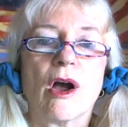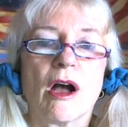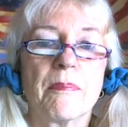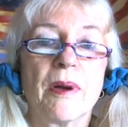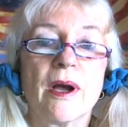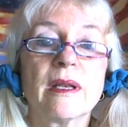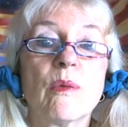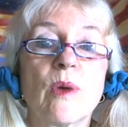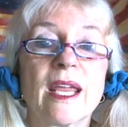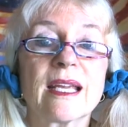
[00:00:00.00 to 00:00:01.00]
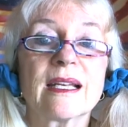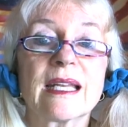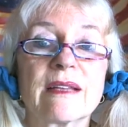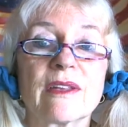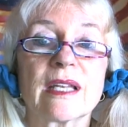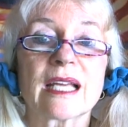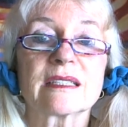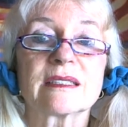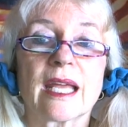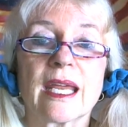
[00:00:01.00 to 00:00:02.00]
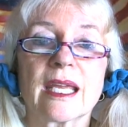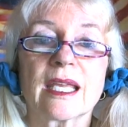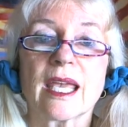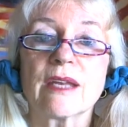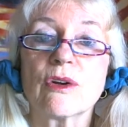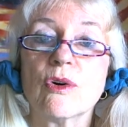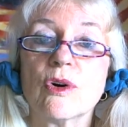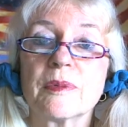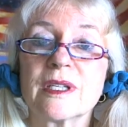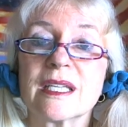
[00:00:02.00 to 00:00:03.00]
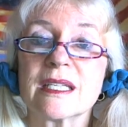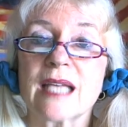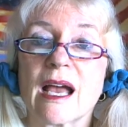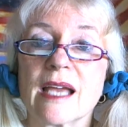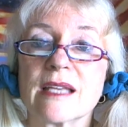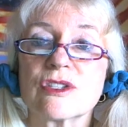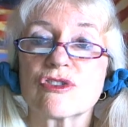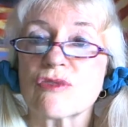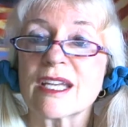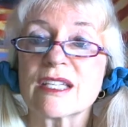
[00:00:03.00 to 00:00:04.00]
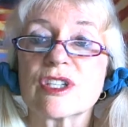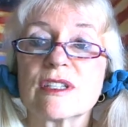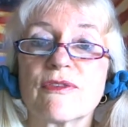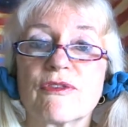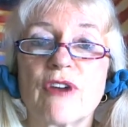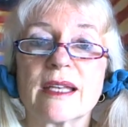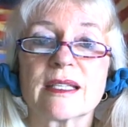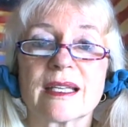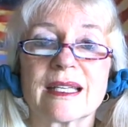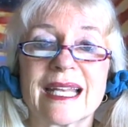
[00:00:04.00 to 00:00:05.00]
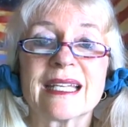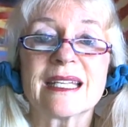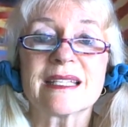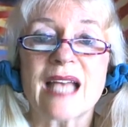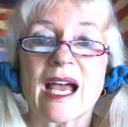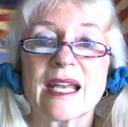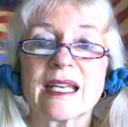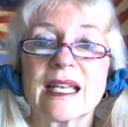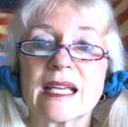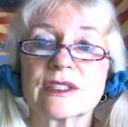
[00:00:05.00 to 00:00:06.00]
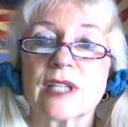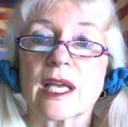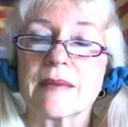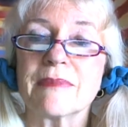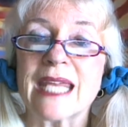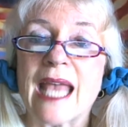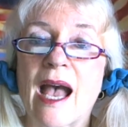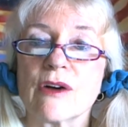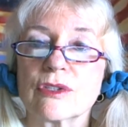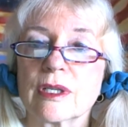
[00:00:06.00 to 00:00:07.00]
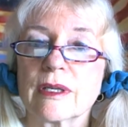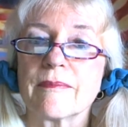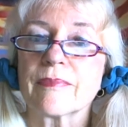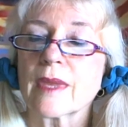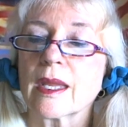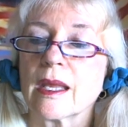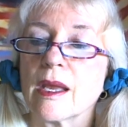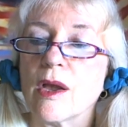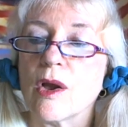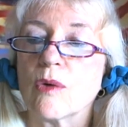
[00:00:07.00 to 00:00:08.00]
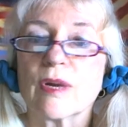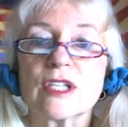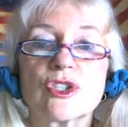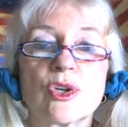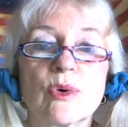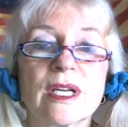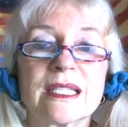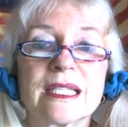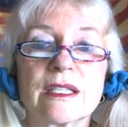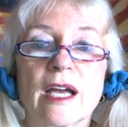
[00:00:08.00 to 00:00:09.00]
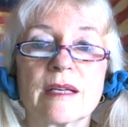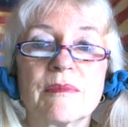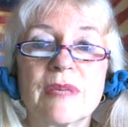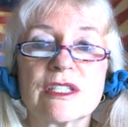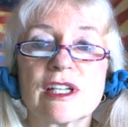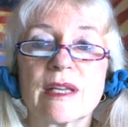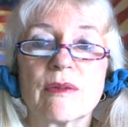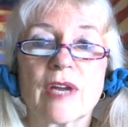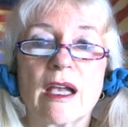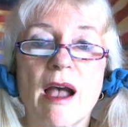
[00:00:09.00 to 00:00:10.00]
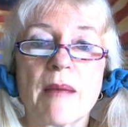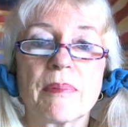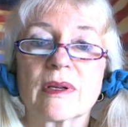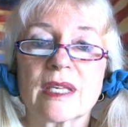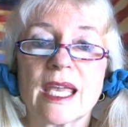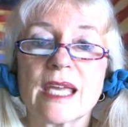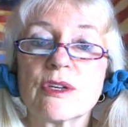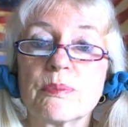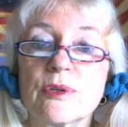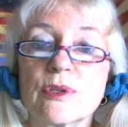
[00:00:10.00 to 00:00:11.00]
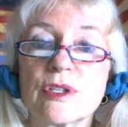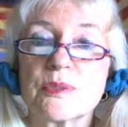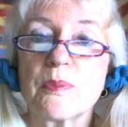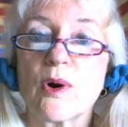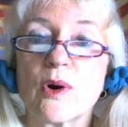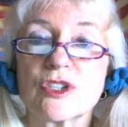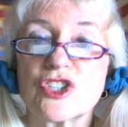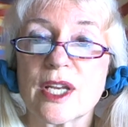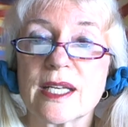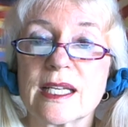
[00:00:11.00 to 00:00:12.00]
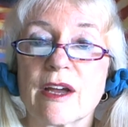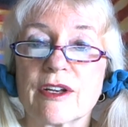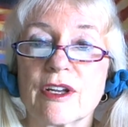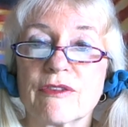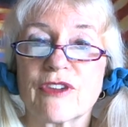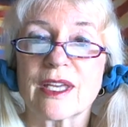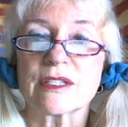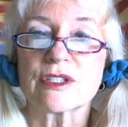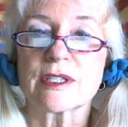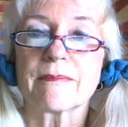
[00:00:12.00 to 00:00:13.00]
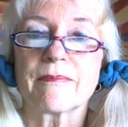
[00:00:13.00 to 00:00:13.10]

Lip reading: Upon awakening the next day, Kato opened his eyes, stretched his front and then his hind legs, and meowed. When Toy did not immediately wake up, Kato put his paw gently on her face.